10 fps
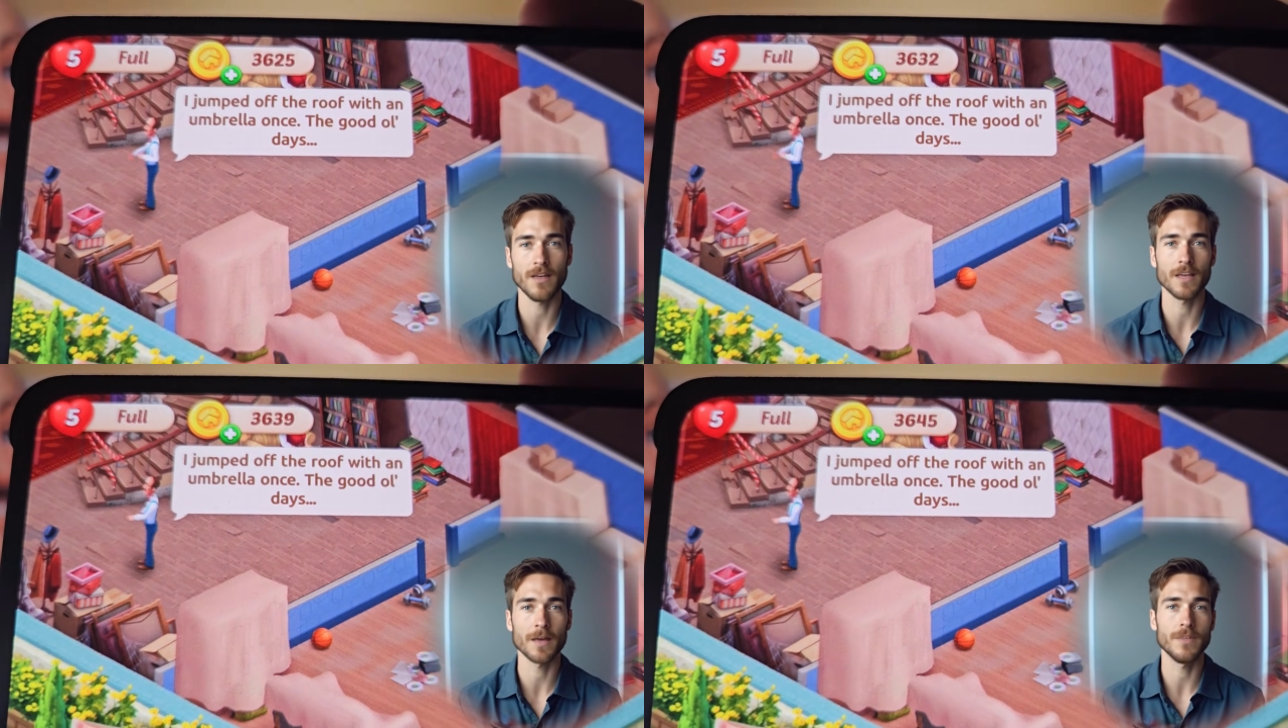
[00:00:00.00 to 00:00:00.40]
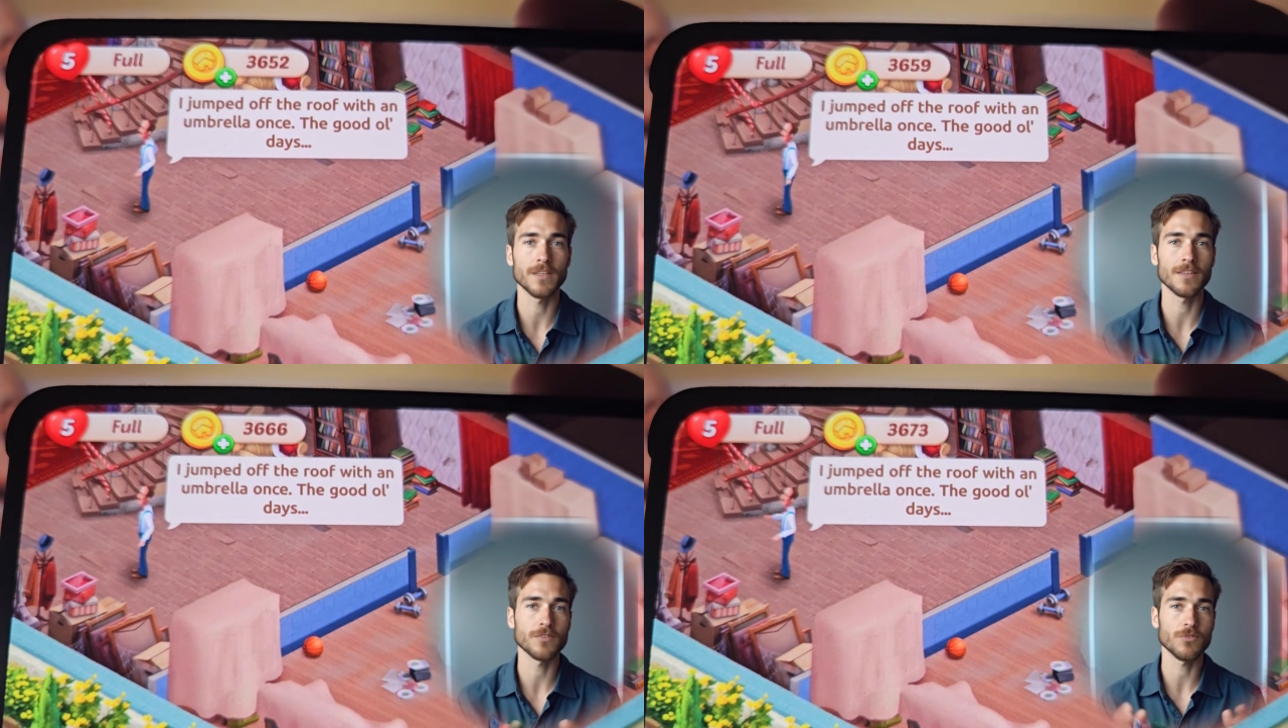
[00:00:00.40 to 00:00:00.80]
Let
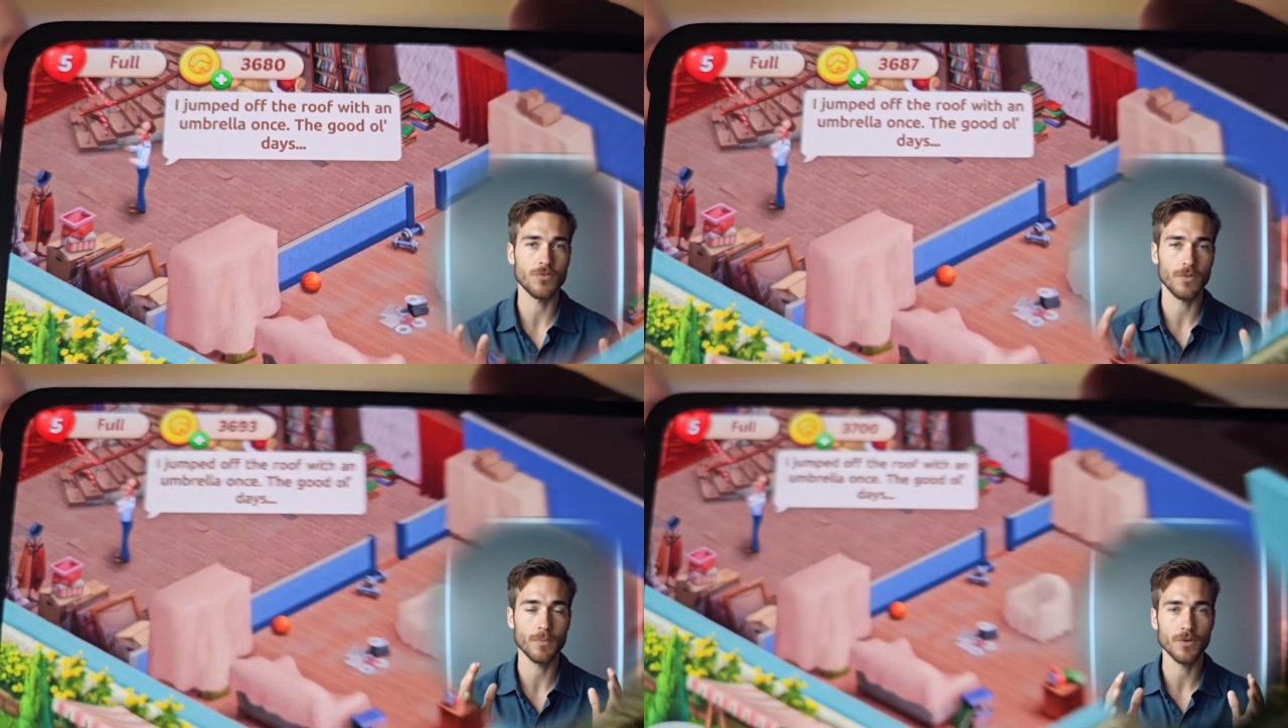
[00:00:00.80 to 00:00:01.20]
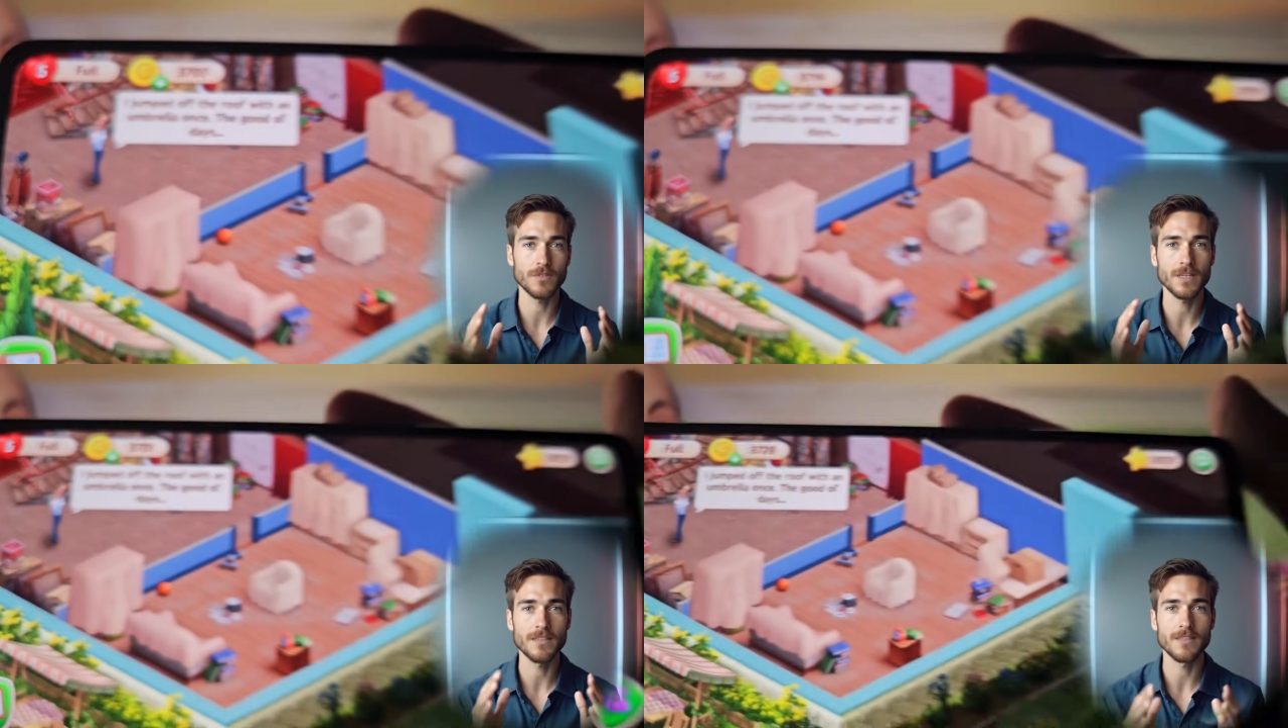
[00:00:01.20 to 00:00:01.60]
me take you through the
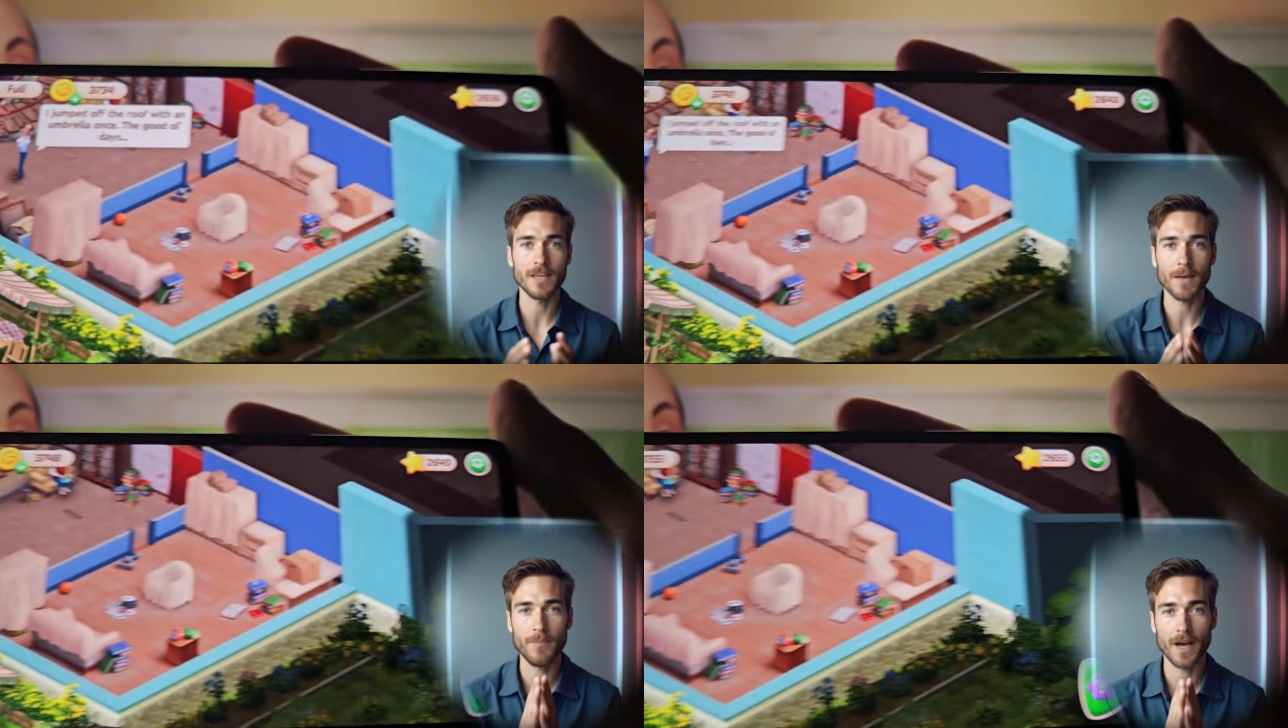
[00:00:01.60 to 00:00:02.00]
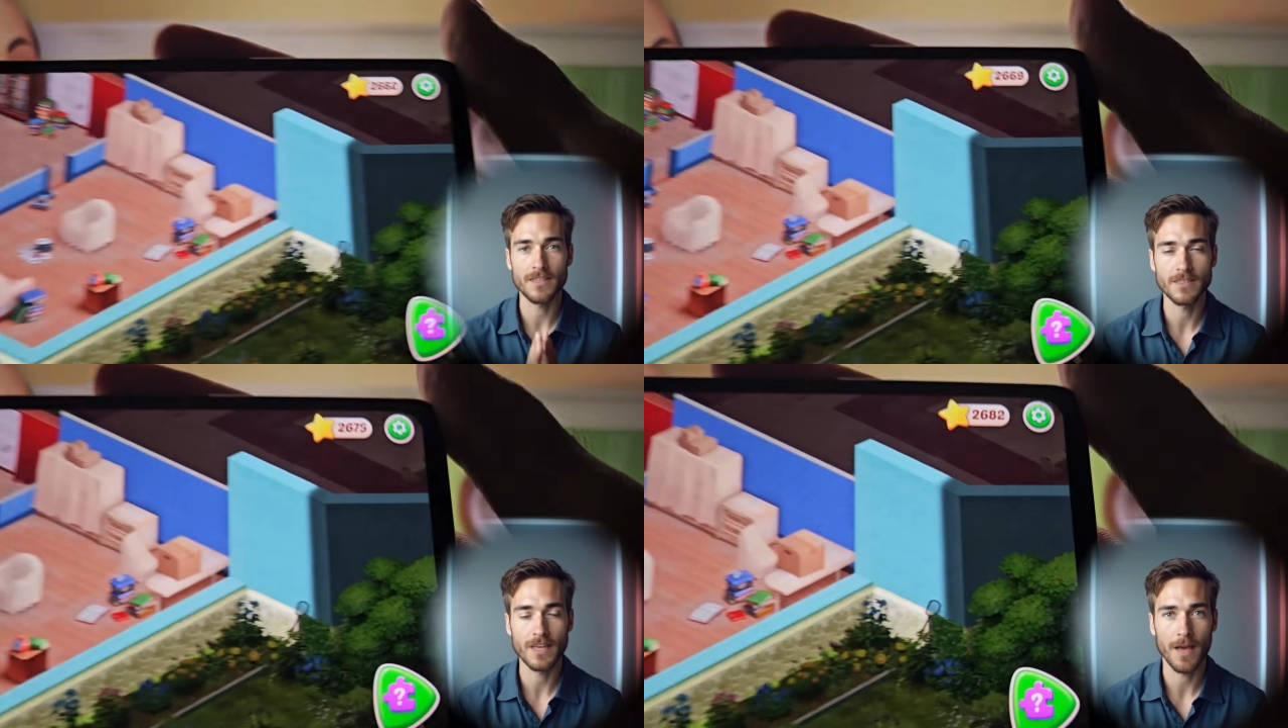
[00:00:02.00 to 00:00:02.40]
process step
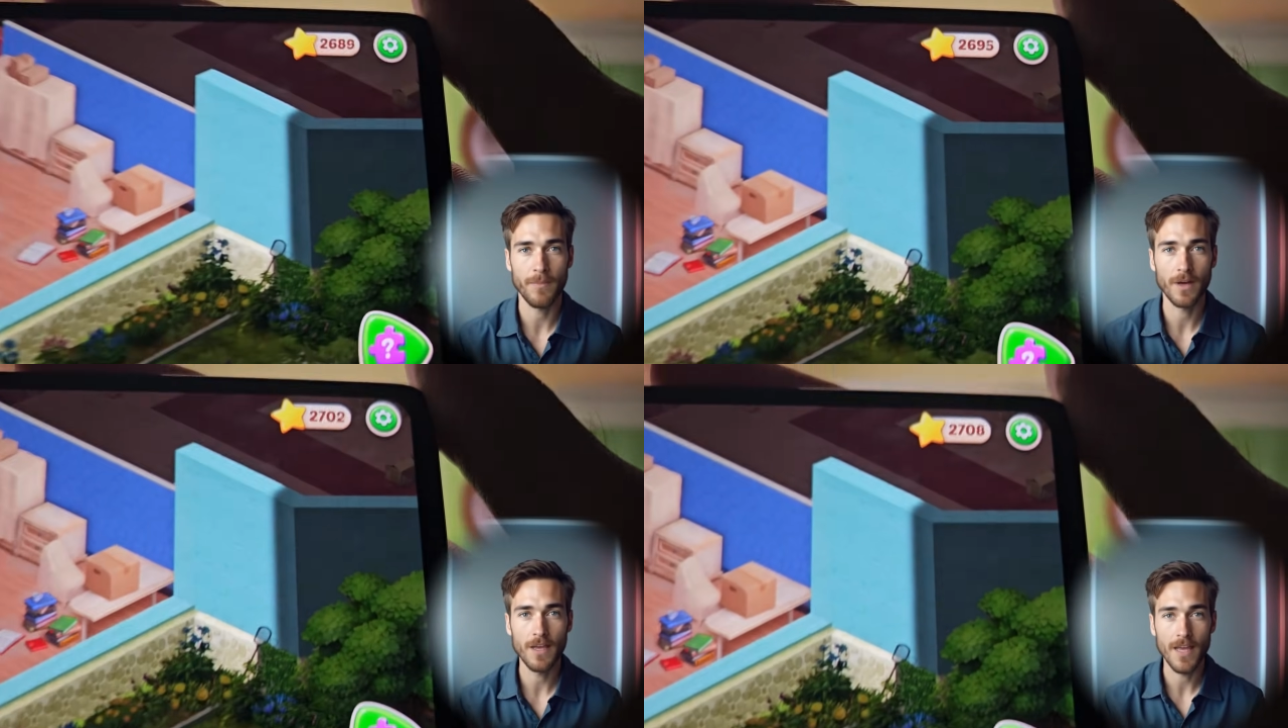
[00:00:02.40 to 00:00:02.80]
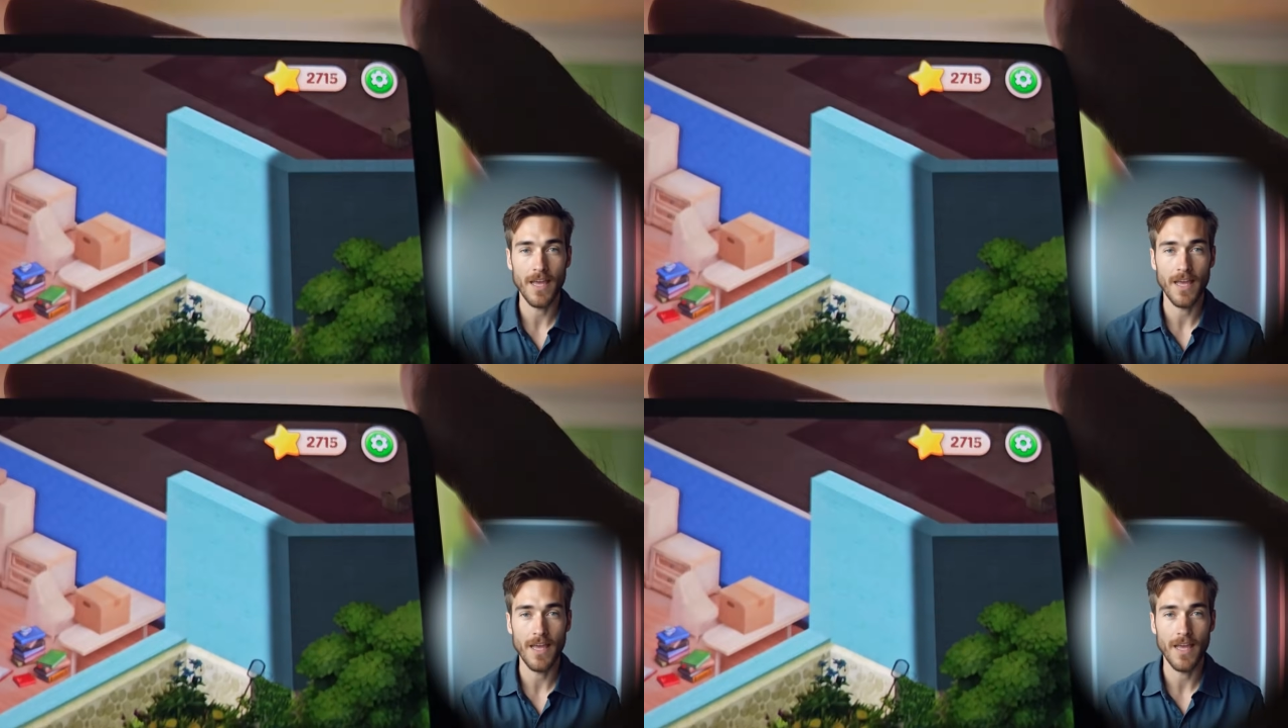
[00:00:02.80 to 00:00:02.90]
by step.